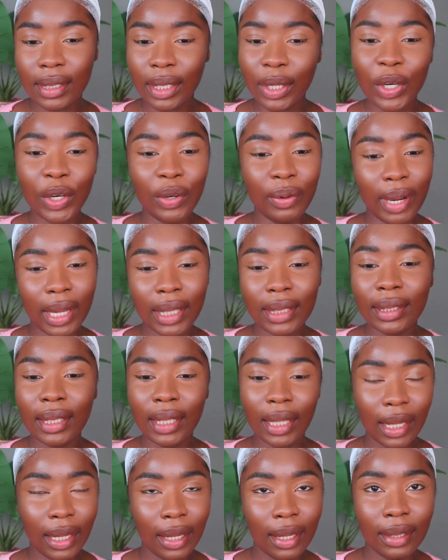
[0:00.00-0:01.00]
it
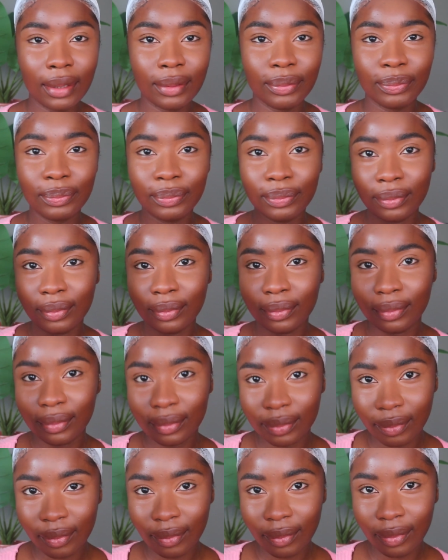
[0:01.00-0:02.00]
correctly,
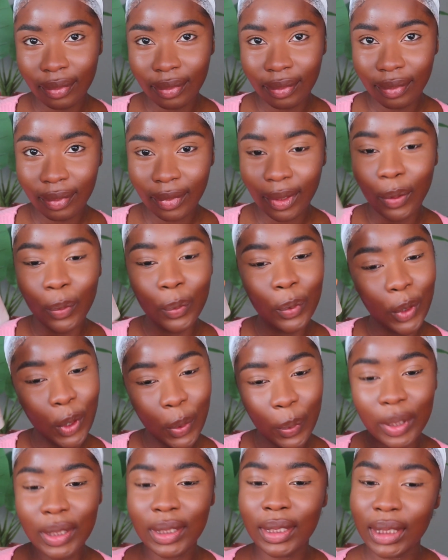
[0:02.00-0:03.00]
we're
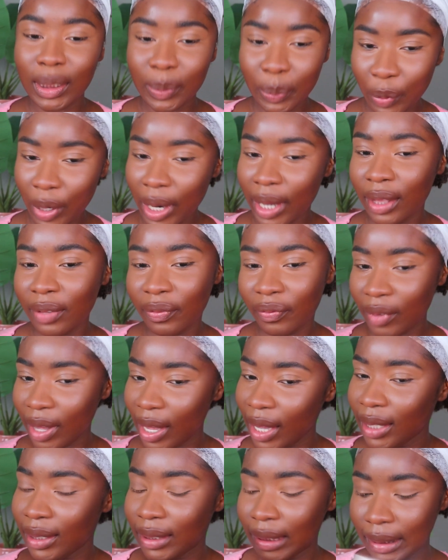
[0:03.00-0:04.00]
going to spray the
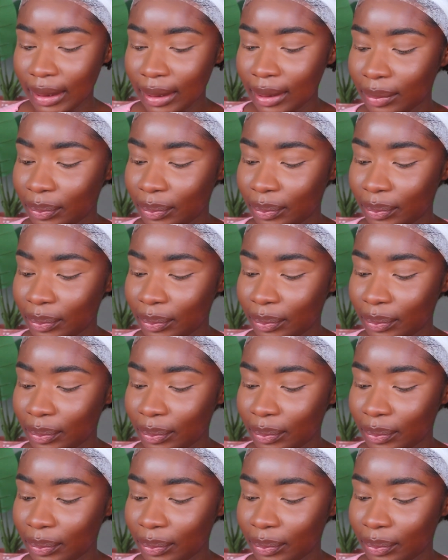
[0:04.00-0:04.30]
face.